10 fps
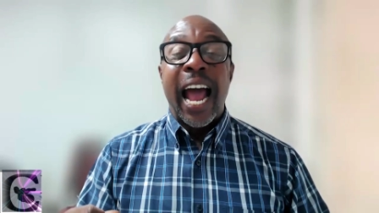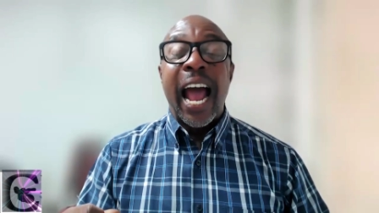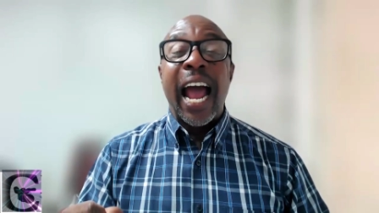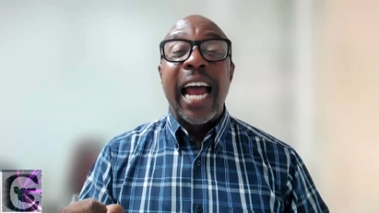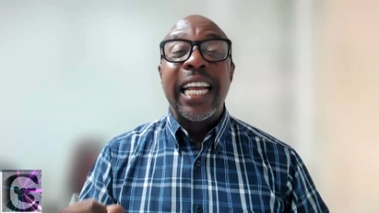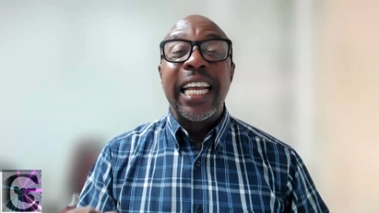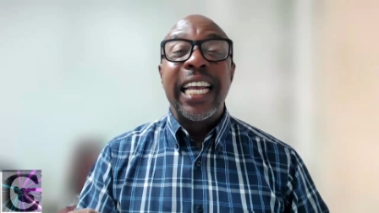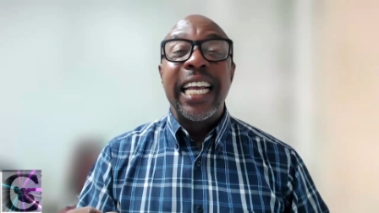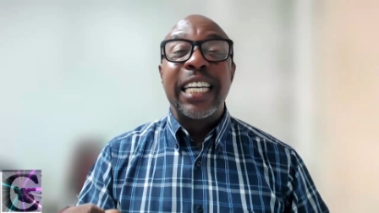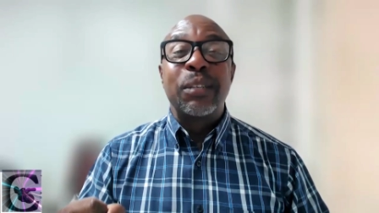And
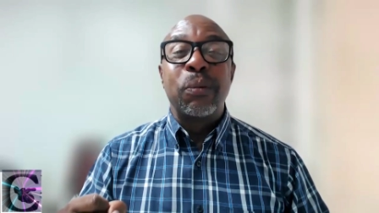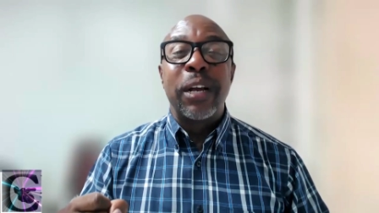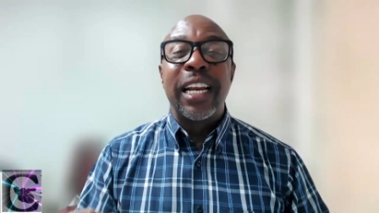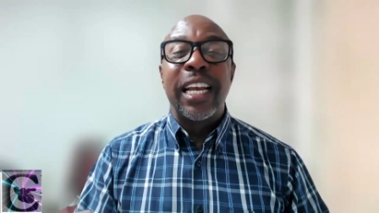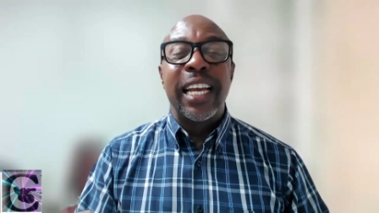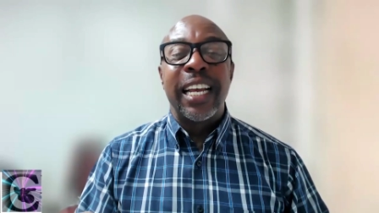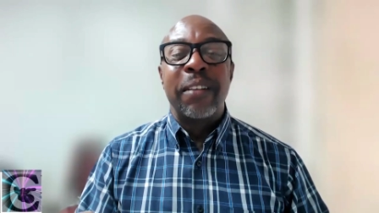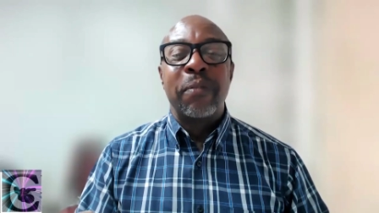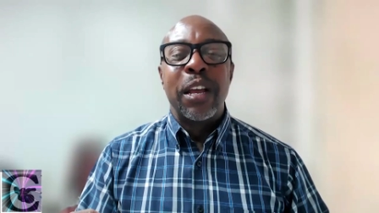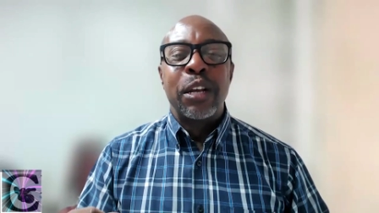he is
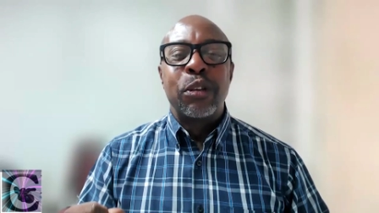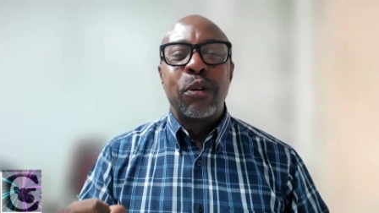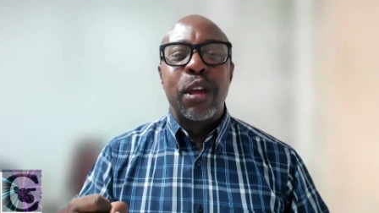willing to